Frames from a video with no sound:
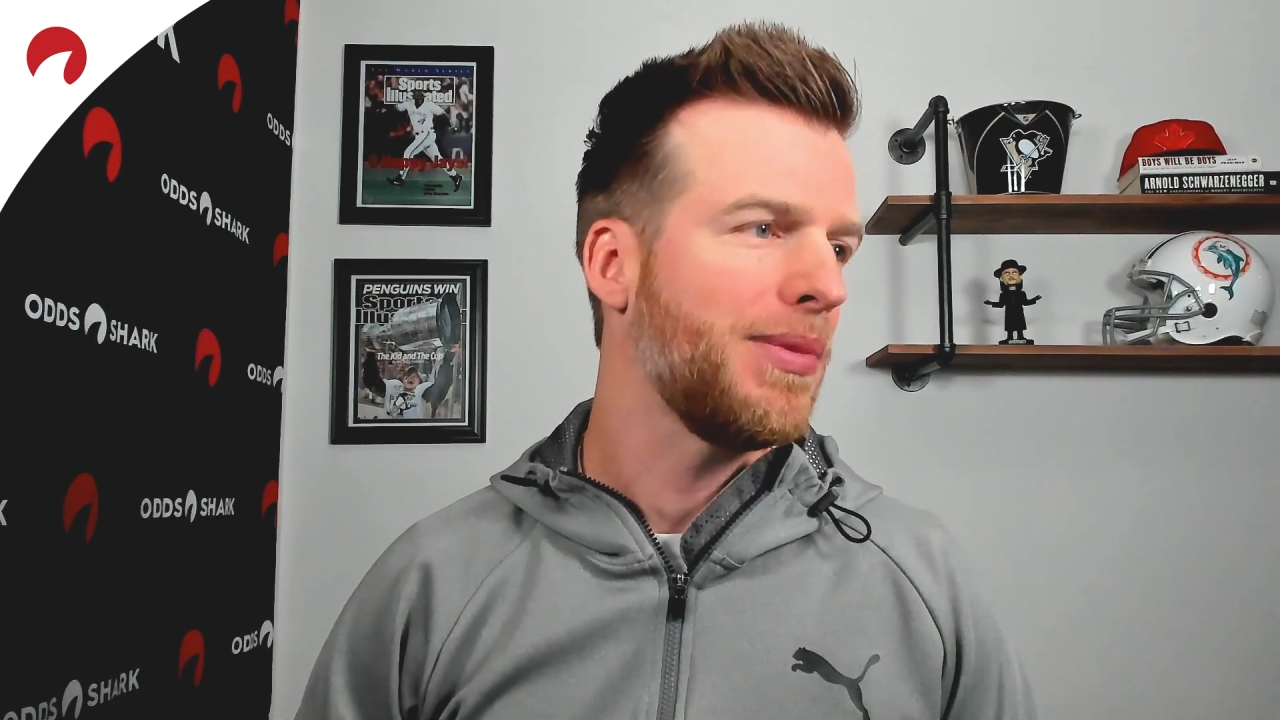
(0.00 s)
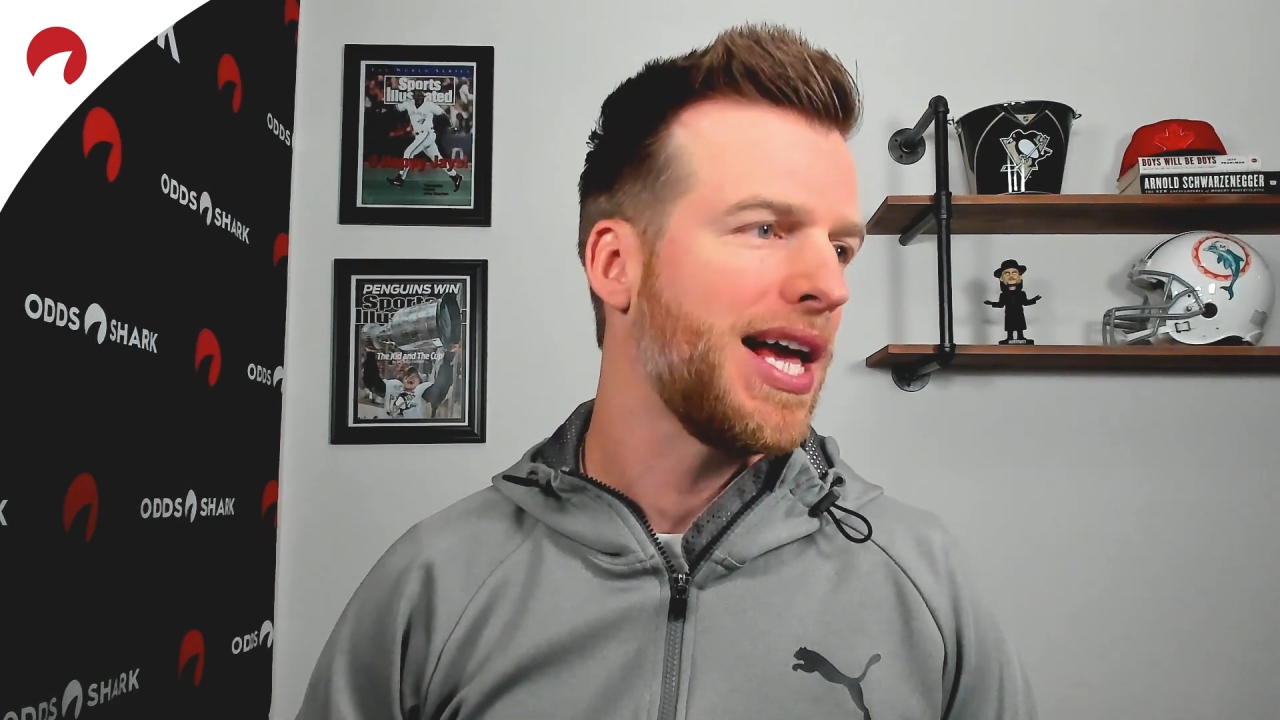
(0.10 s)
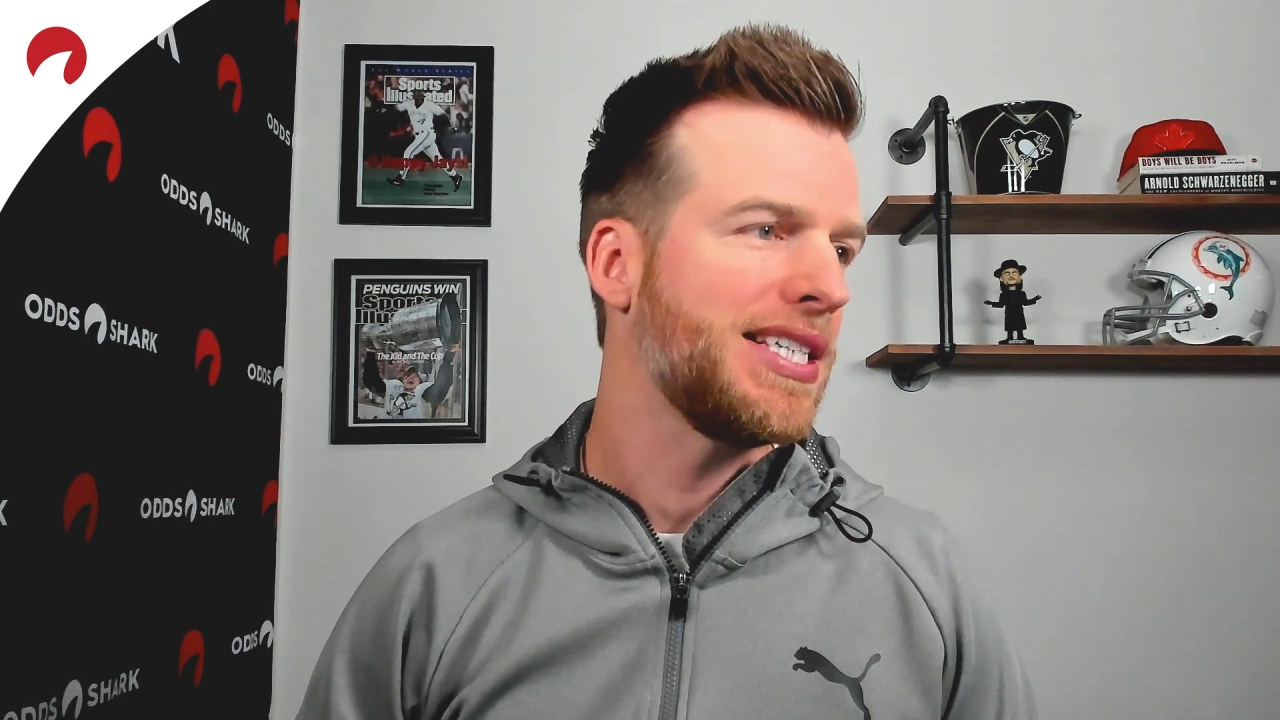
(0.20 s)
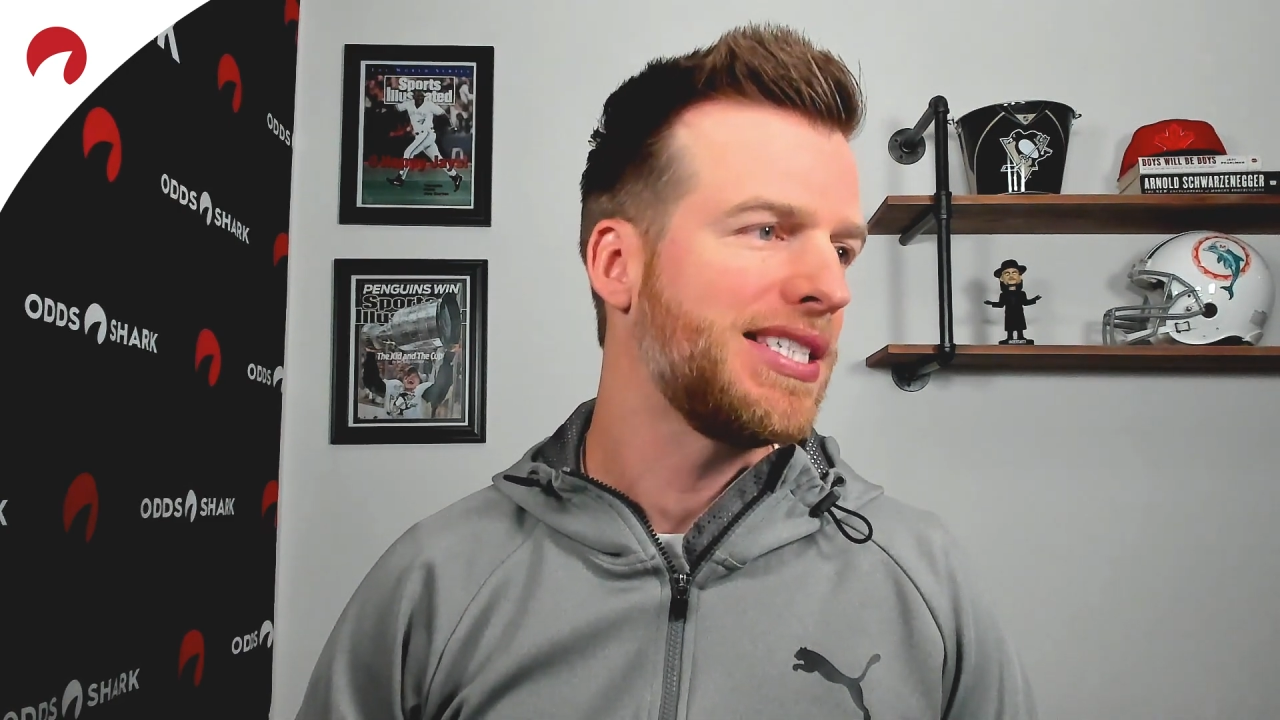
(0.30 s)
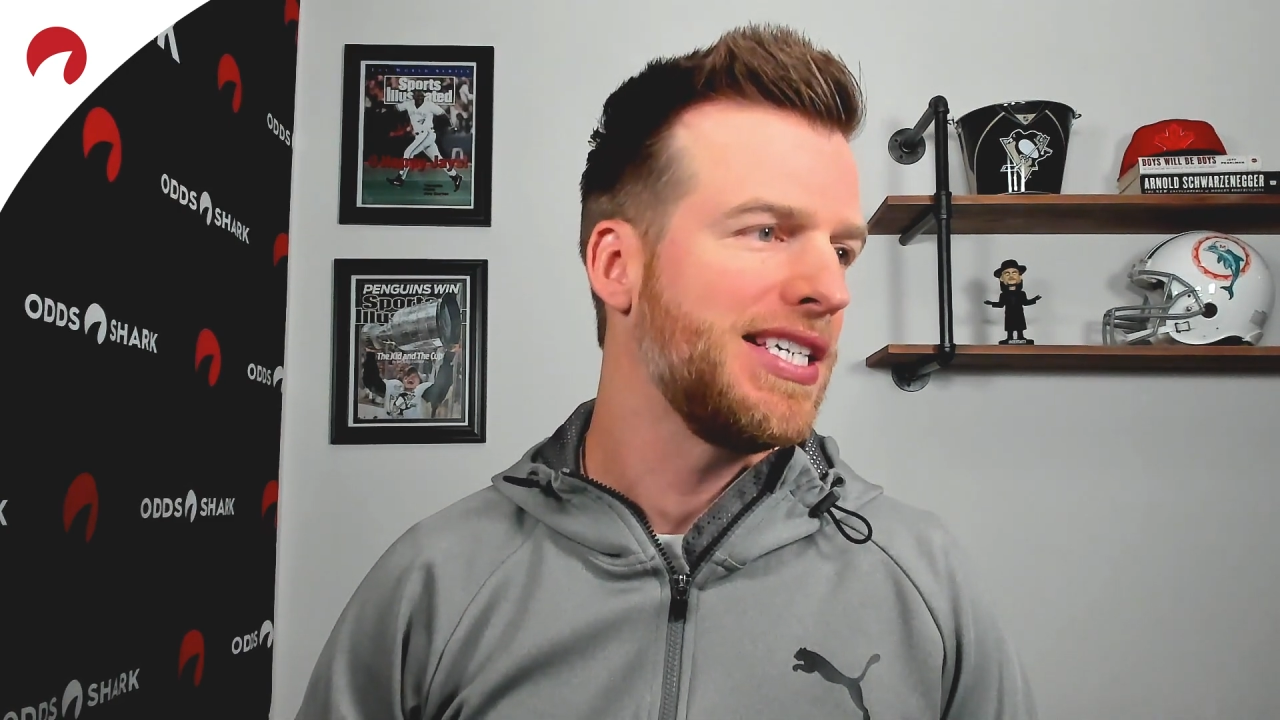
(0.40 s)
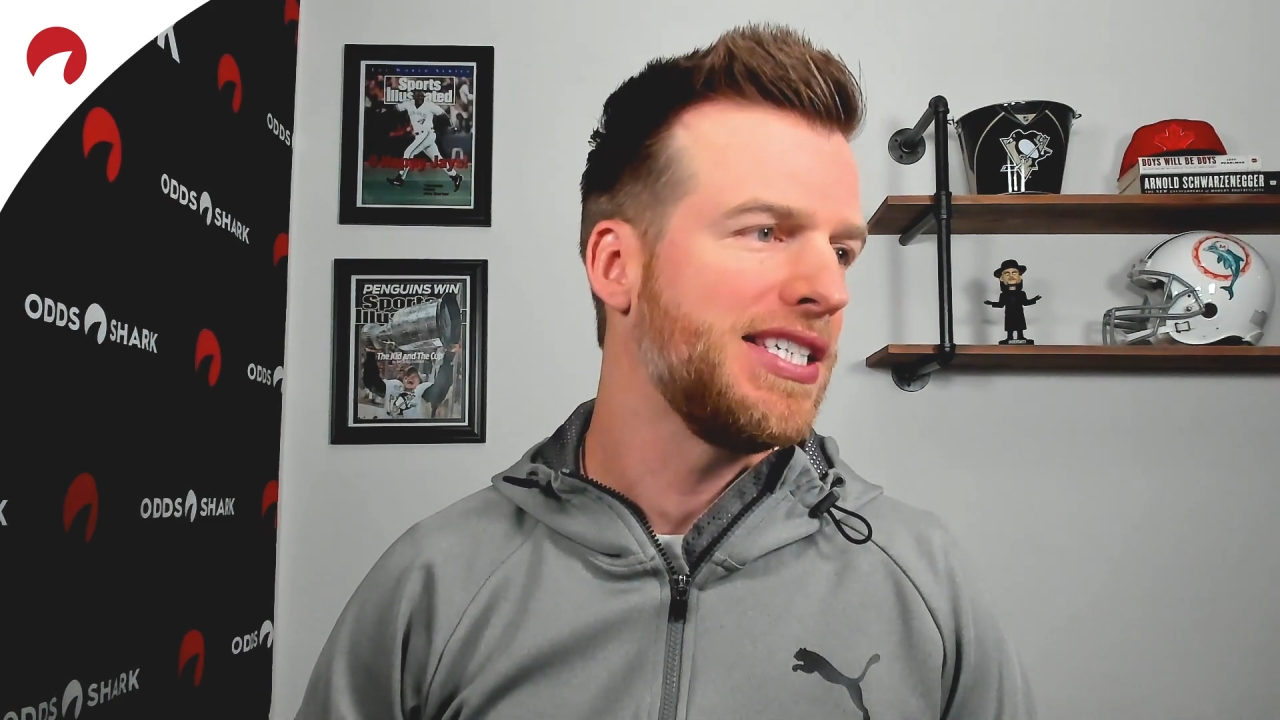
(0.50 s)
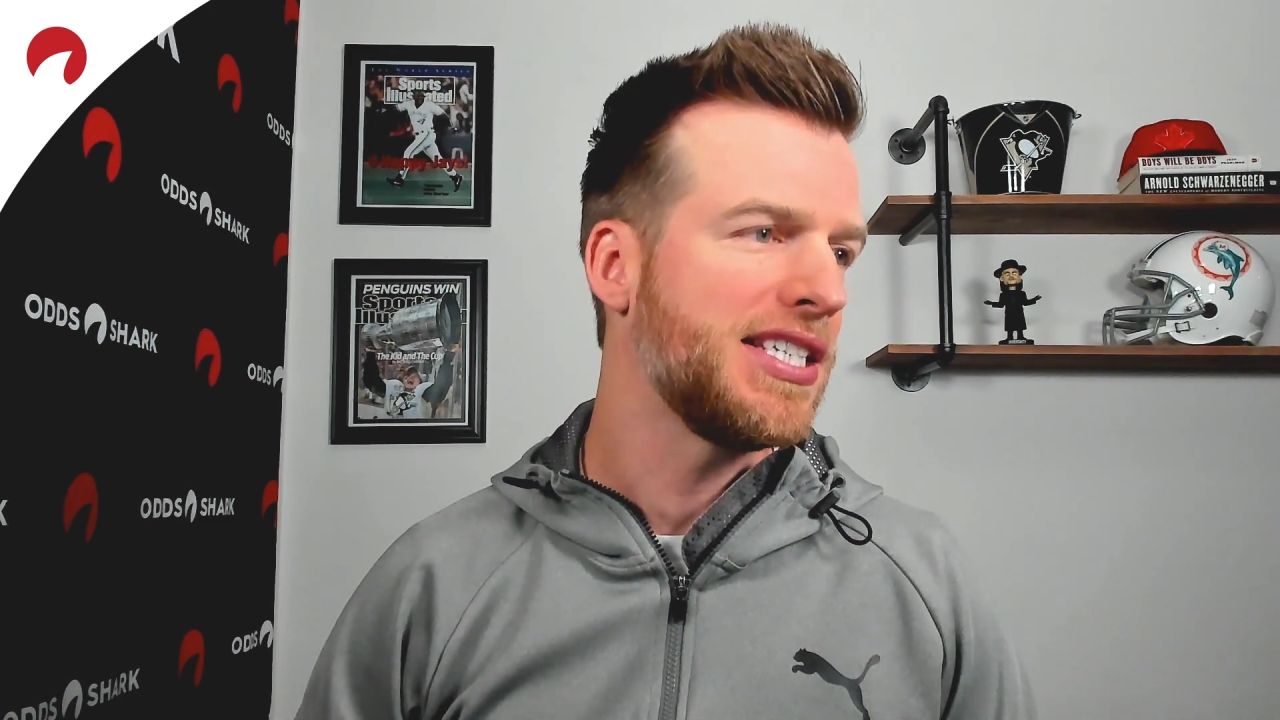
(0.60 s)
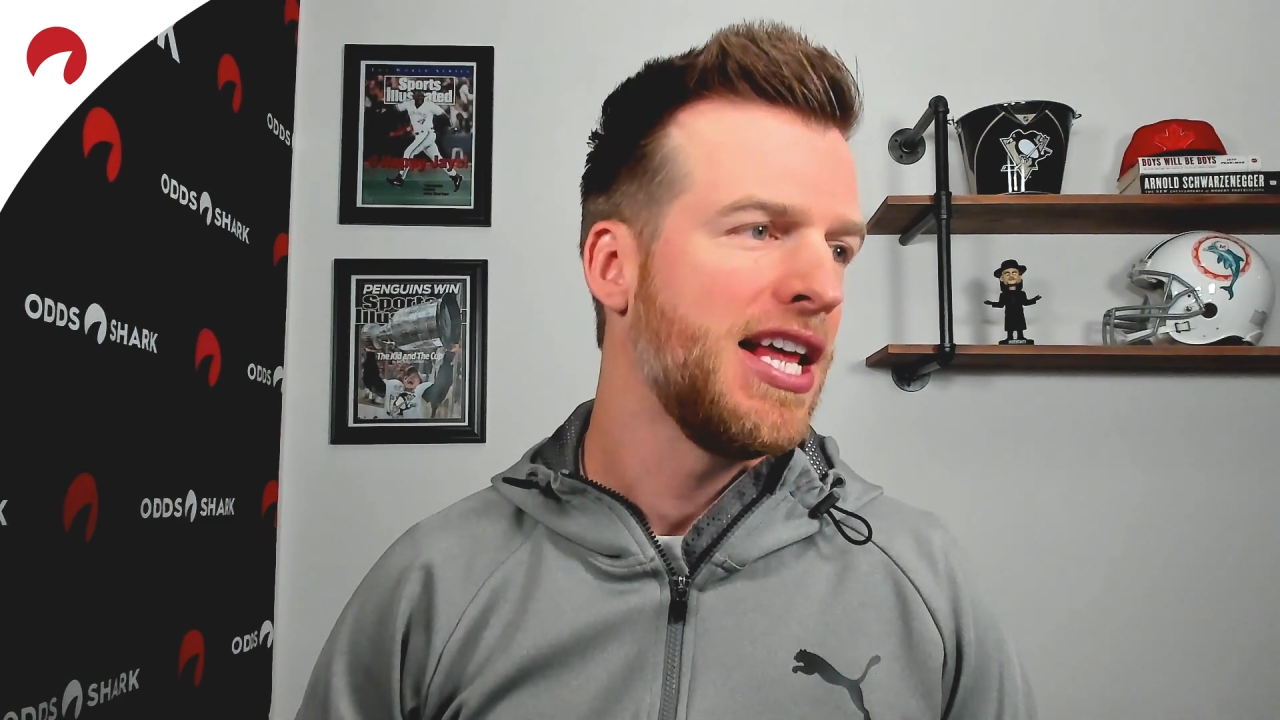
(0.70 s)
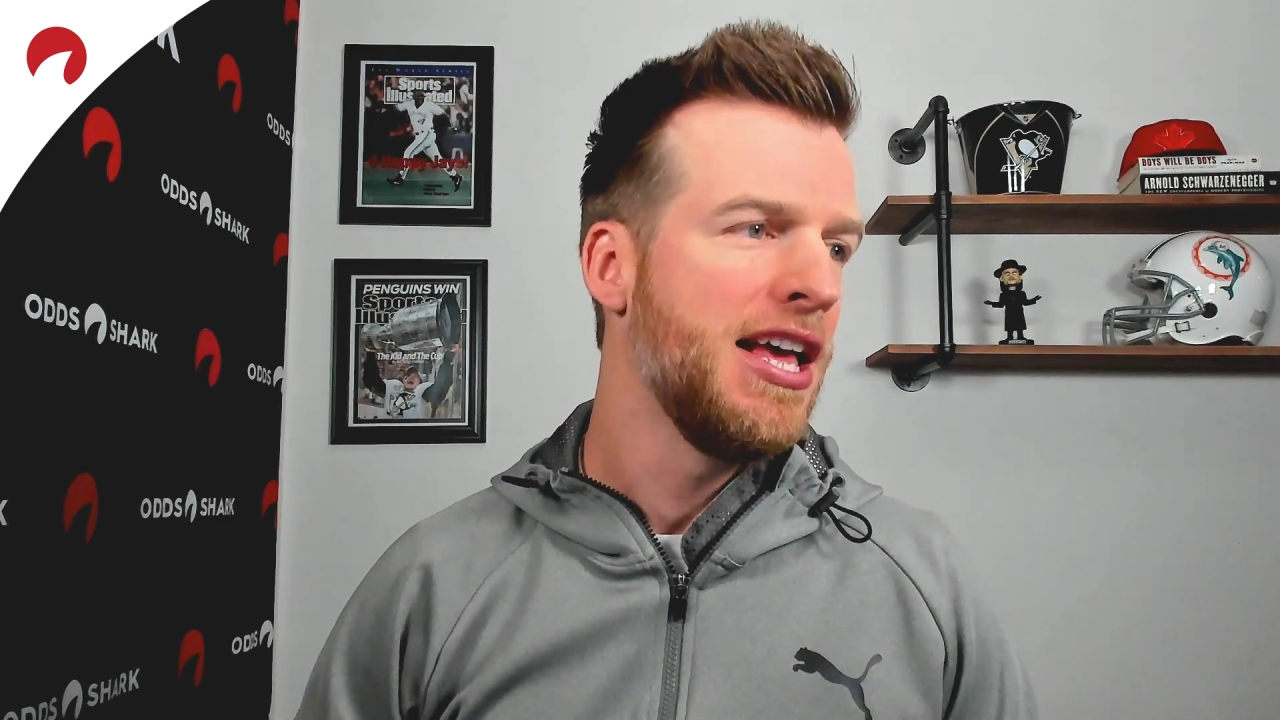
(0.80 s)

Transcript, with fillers: last season.